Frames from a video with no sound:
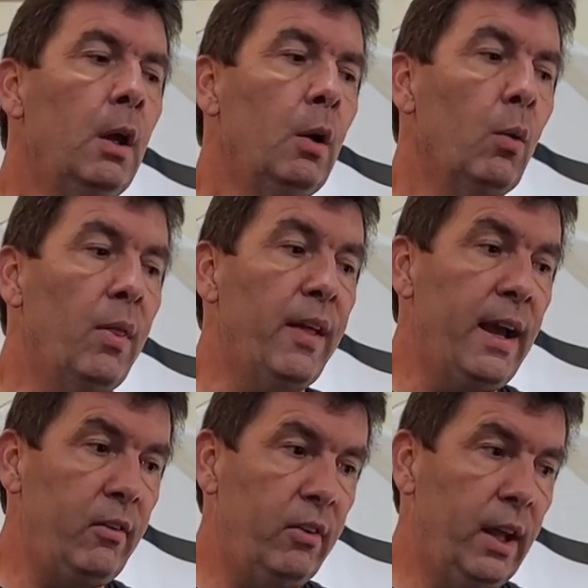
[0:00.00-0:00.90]
With
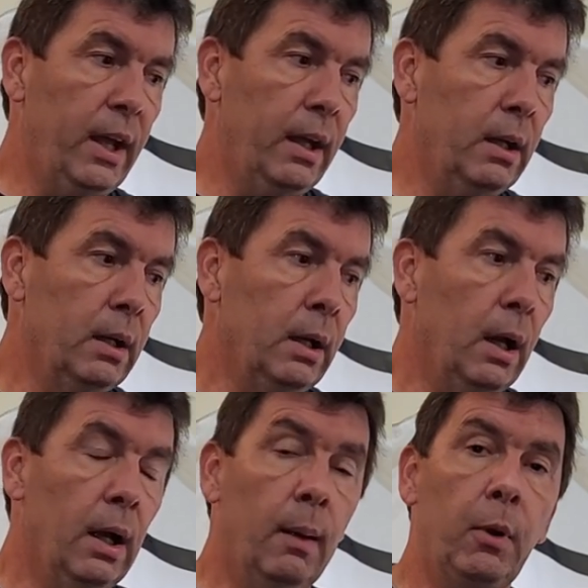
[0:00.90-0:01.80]
that said,
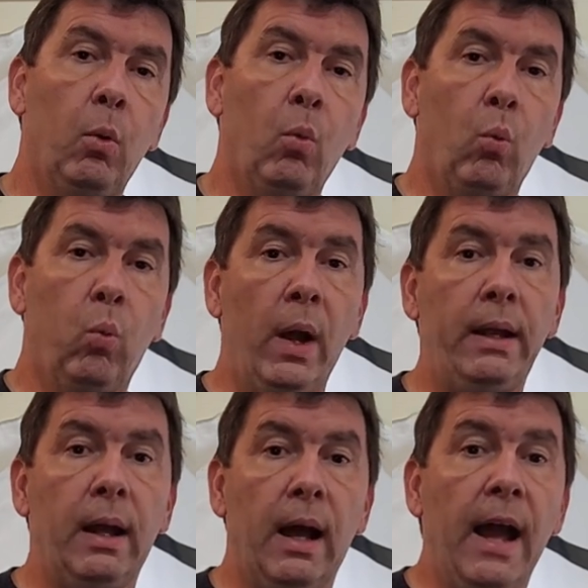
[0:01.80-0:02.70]
um, what
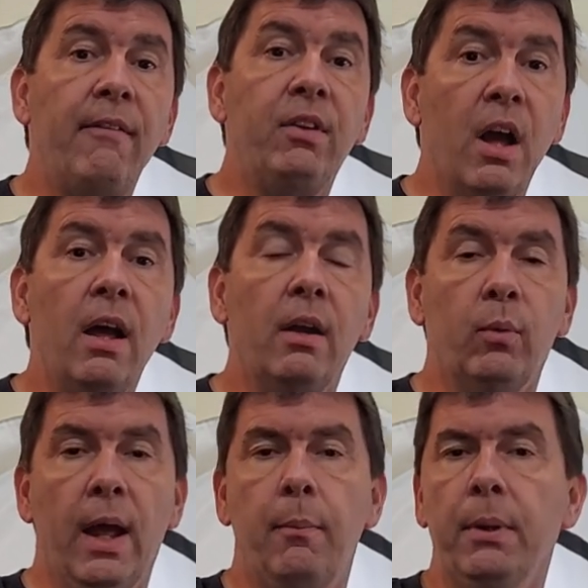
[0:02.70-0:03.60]
I've done
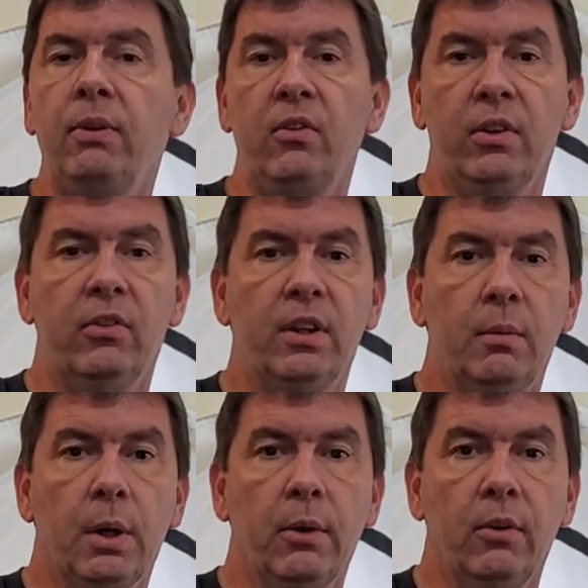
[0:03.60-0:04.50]
when I built these 16
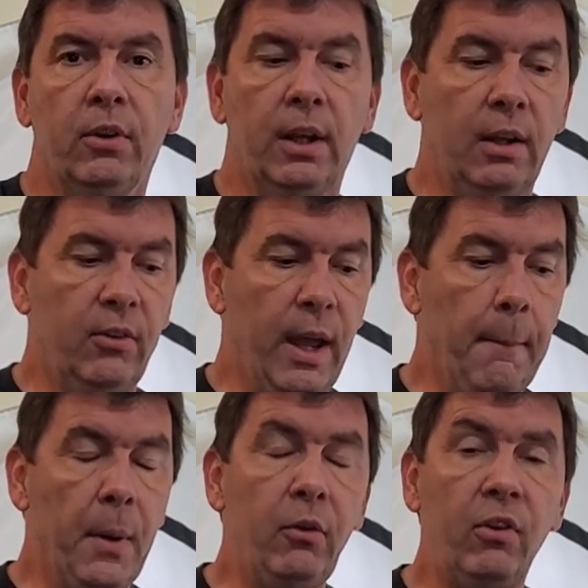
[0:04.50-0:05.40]
motors is that
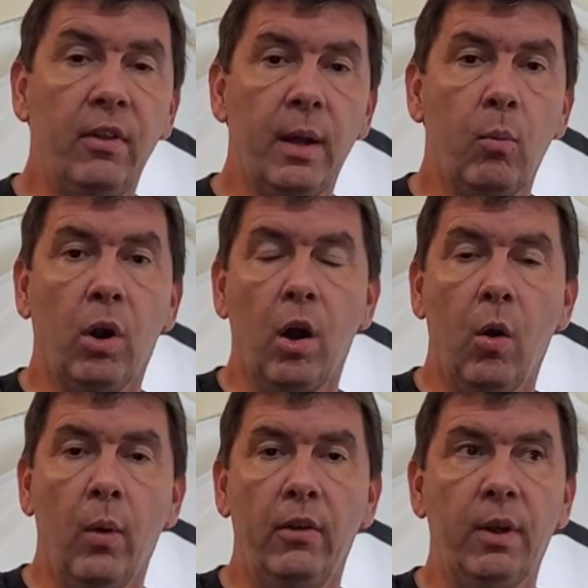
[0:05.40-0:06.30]
most of them were
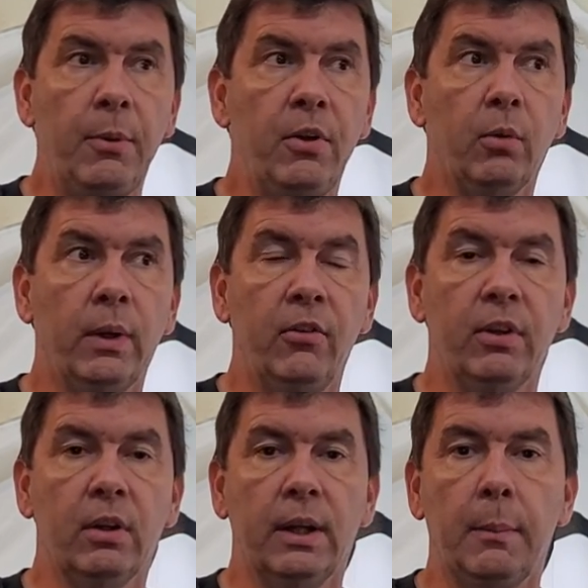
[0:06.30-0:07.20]
always, up until
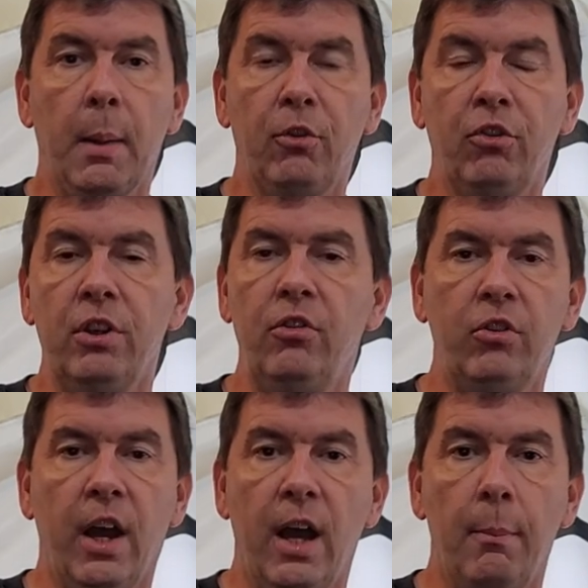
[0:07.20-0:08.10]
recently, my machine
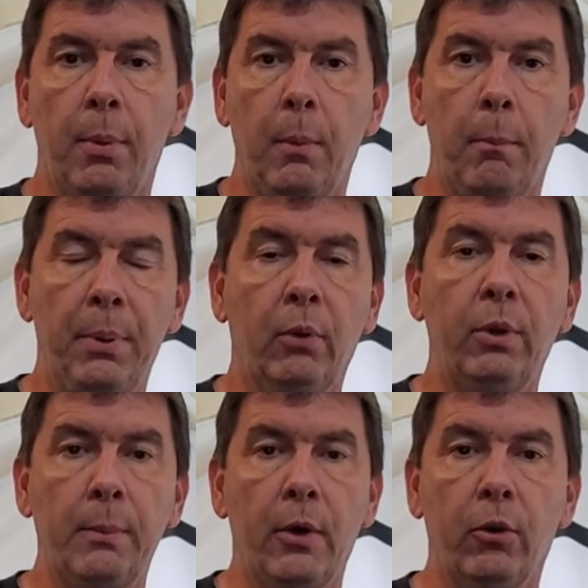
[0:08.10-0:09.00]
shop built
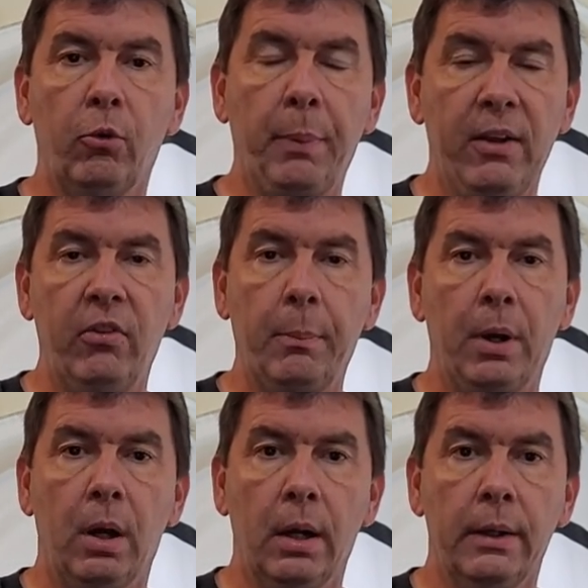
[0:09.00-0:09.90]
the motors based
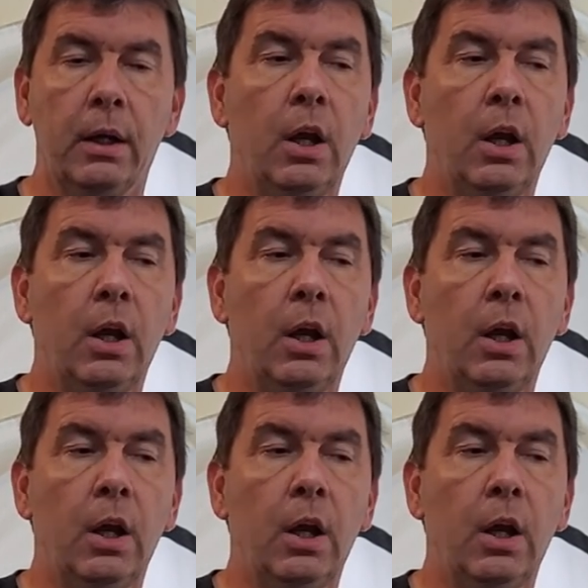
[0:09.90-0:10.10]
upon